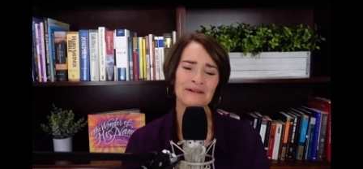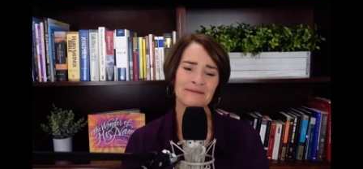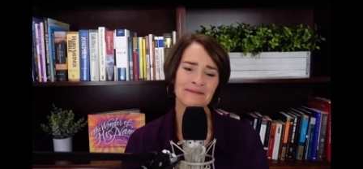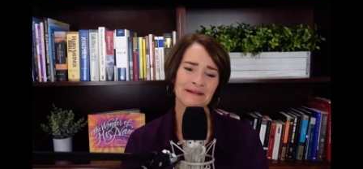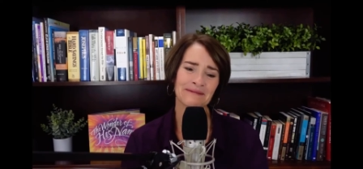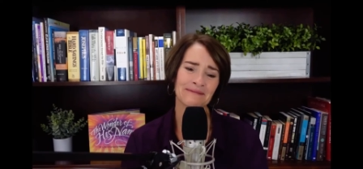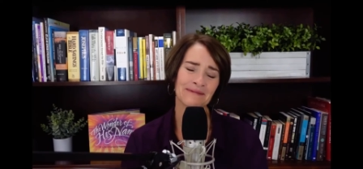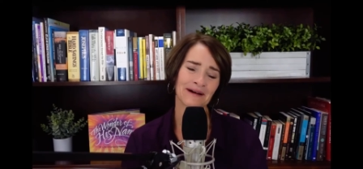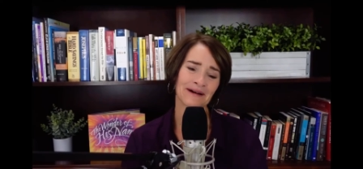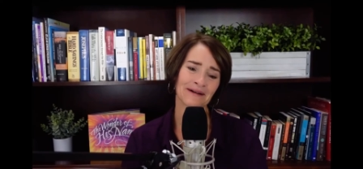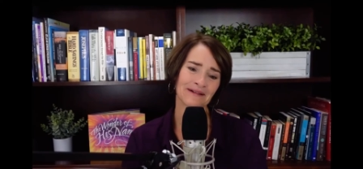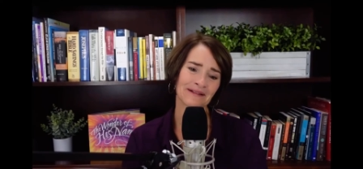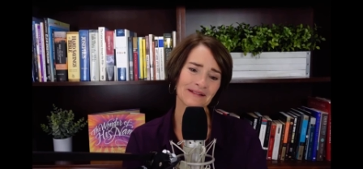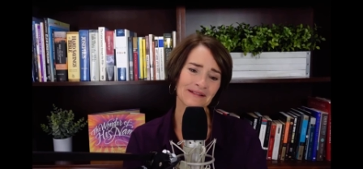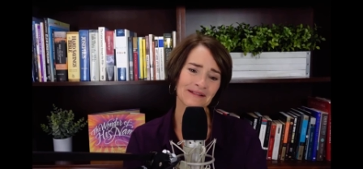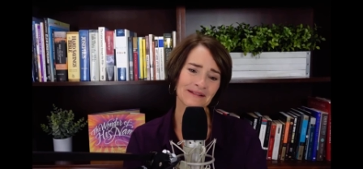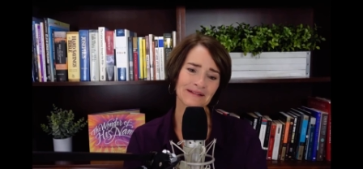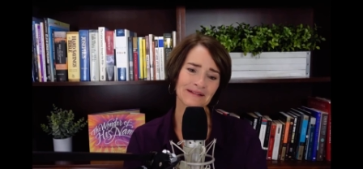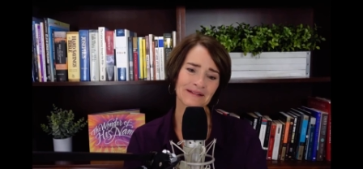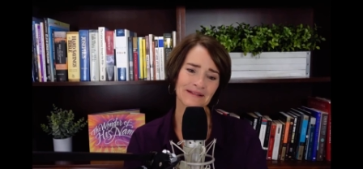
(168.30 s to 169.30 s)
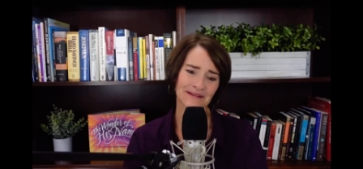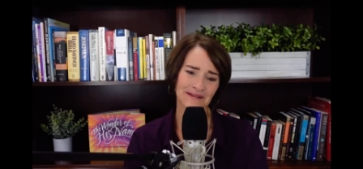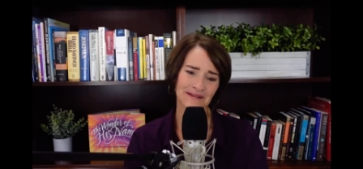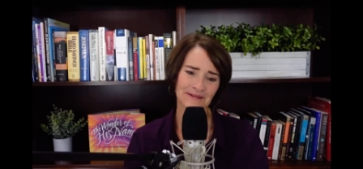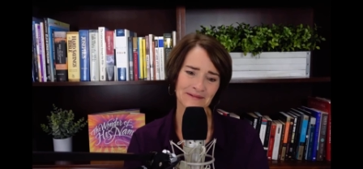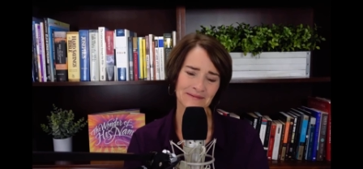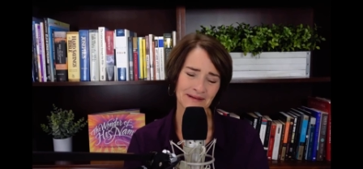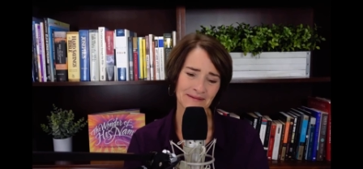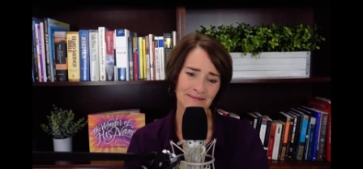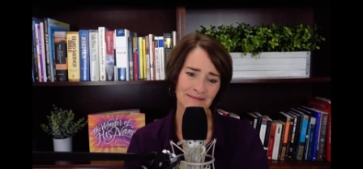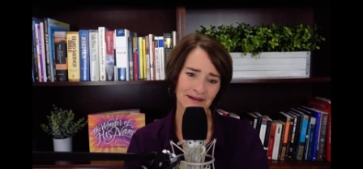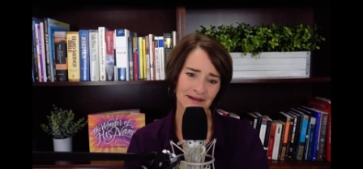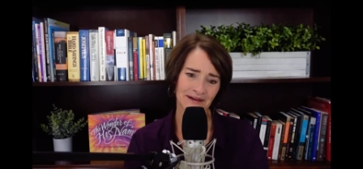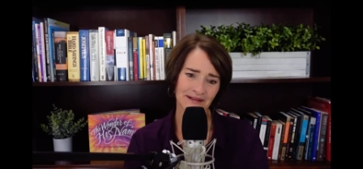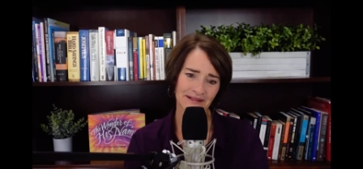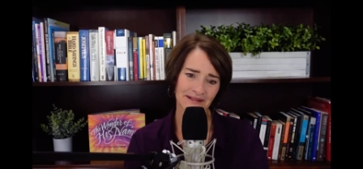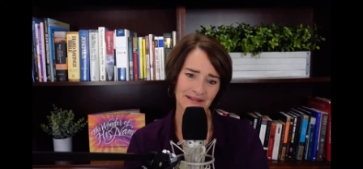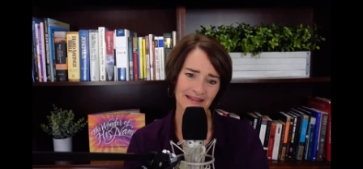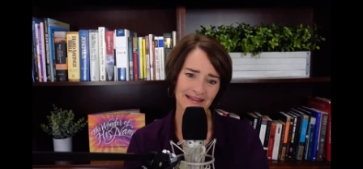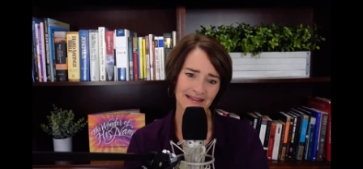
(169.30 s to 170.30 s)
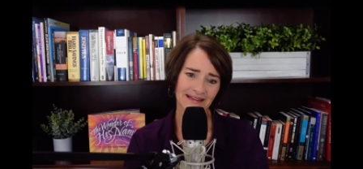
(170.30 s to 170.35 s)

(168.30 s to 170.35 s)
you, and me both. You and me ah. both.